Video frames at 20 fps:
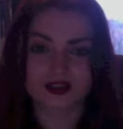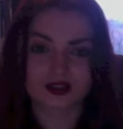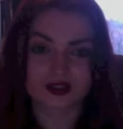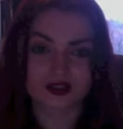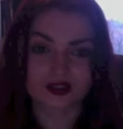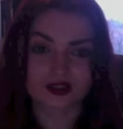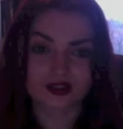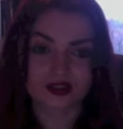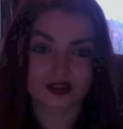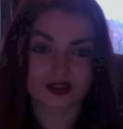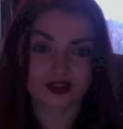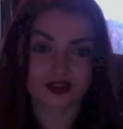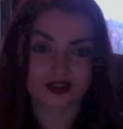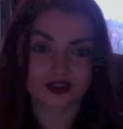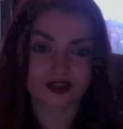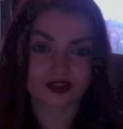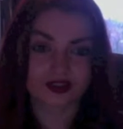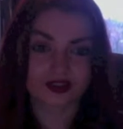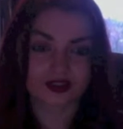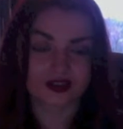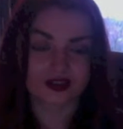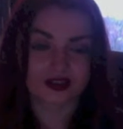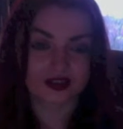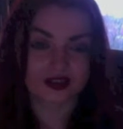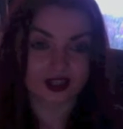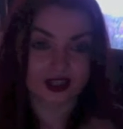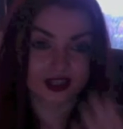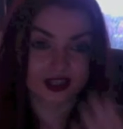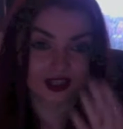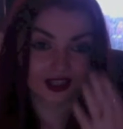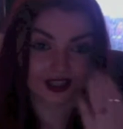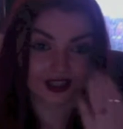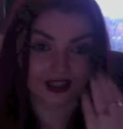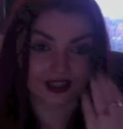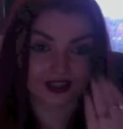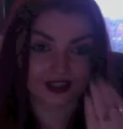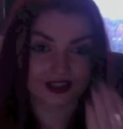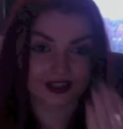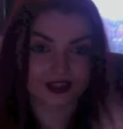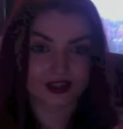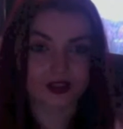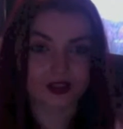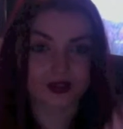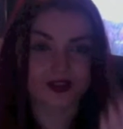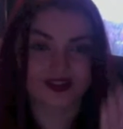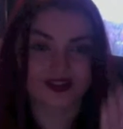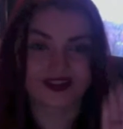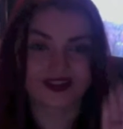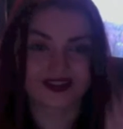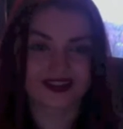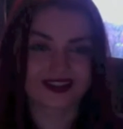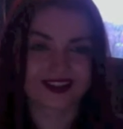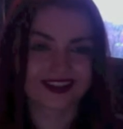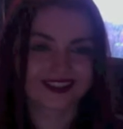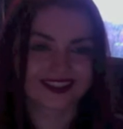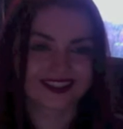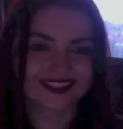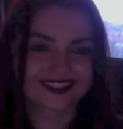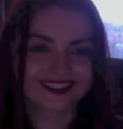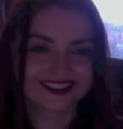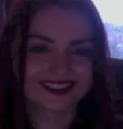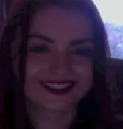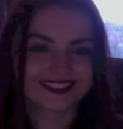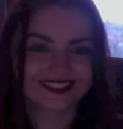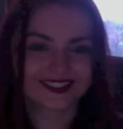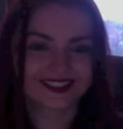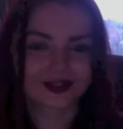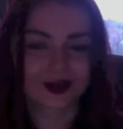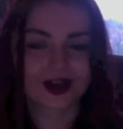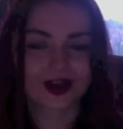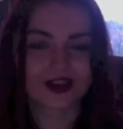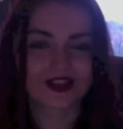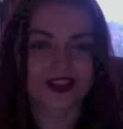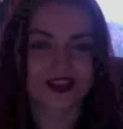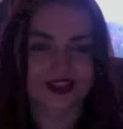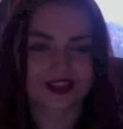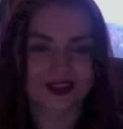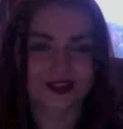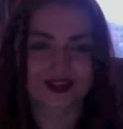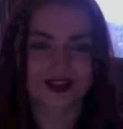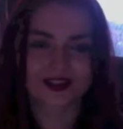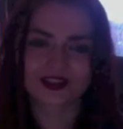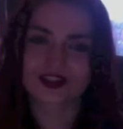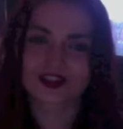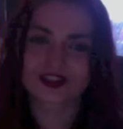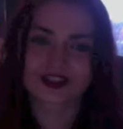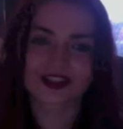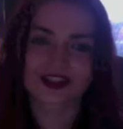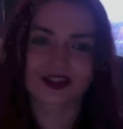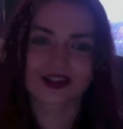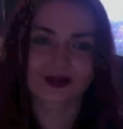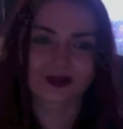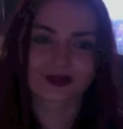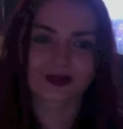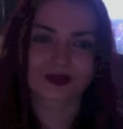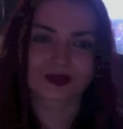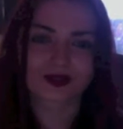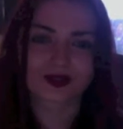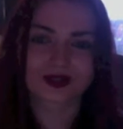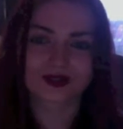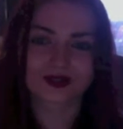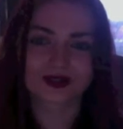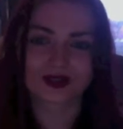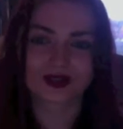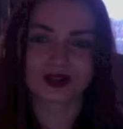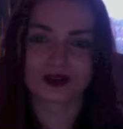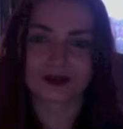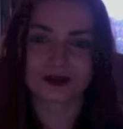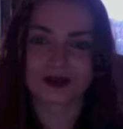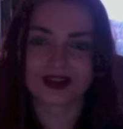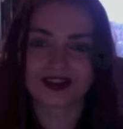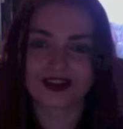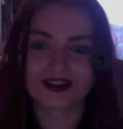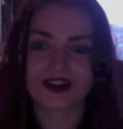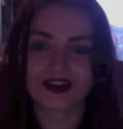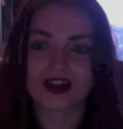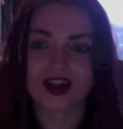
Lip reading: just it like it's looking at you. So I think it does connect with the reader a lot better.